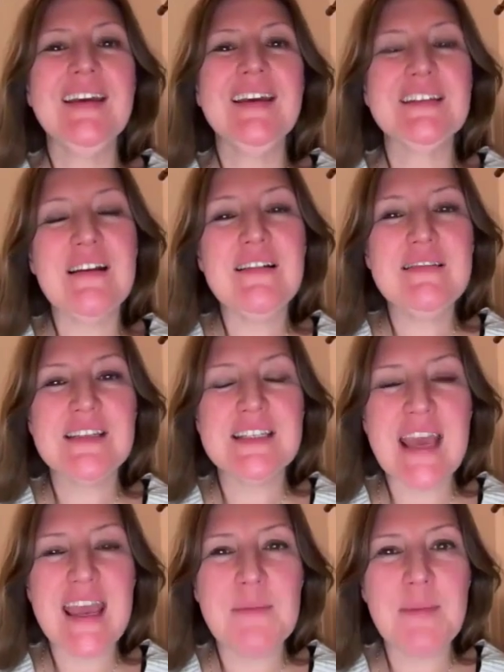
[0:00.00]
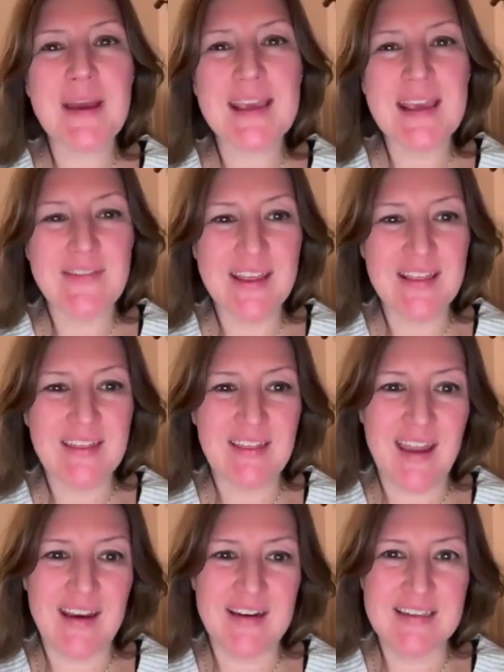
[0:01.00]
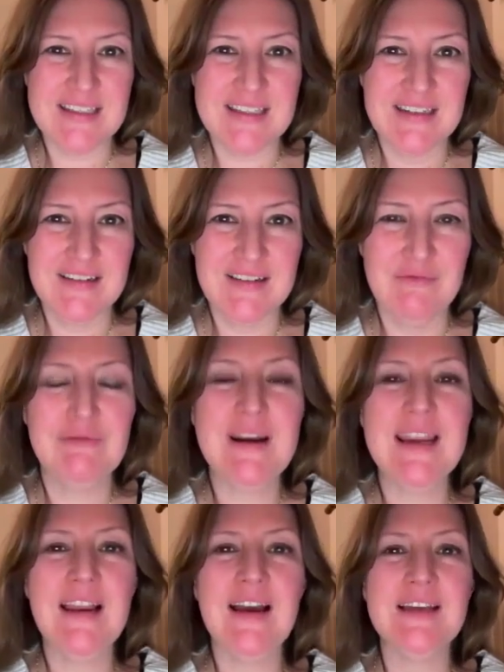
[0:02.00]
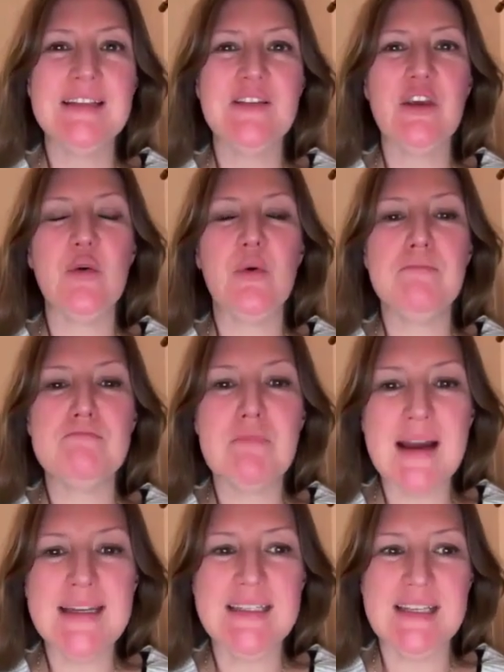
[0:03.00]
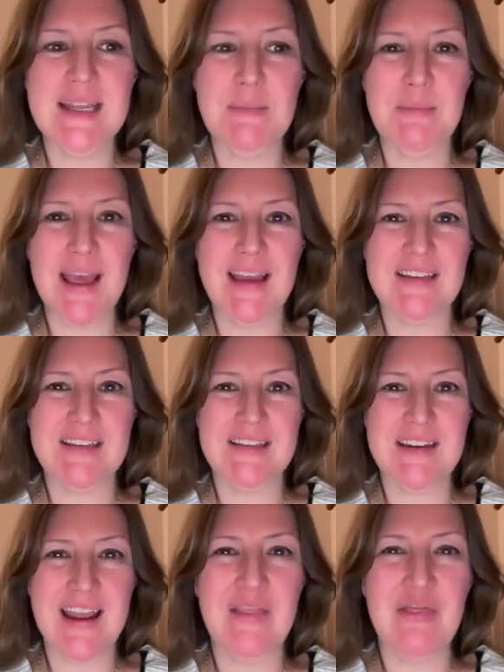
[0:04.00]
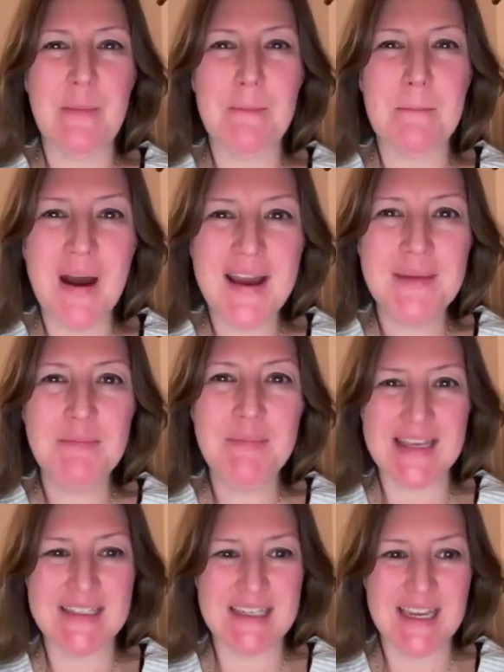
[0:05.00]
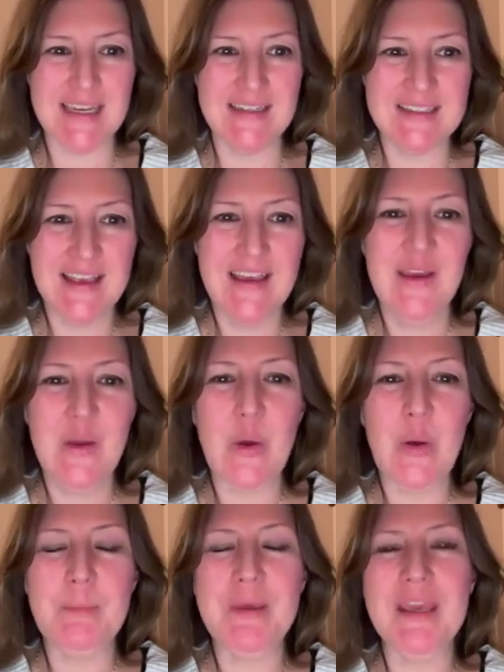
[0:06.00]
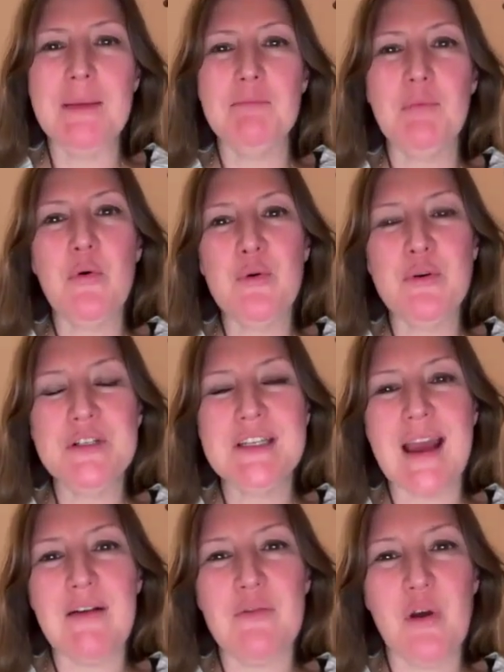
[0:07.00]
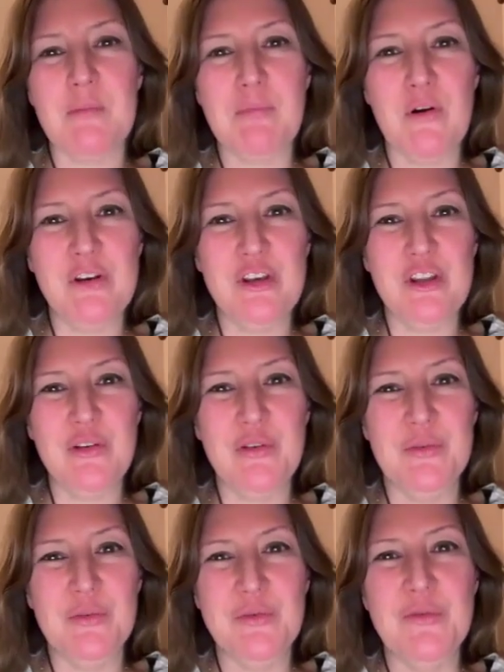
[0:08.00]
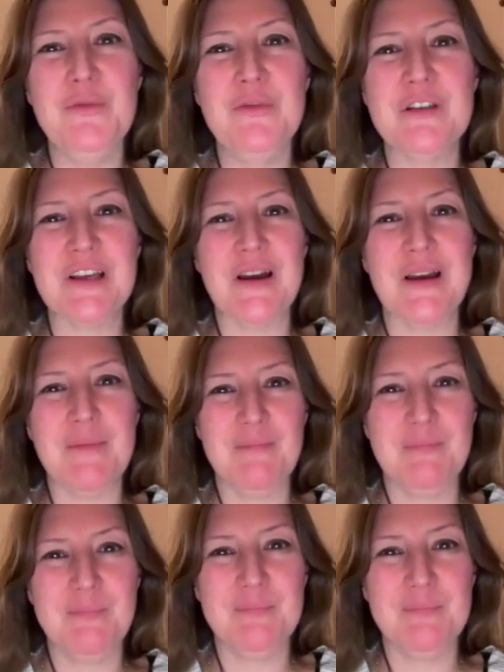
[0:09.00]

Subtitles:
Start the day by giving thanks. Realize that you're mightily blessed and that my blessings are being poured down upon you all the time.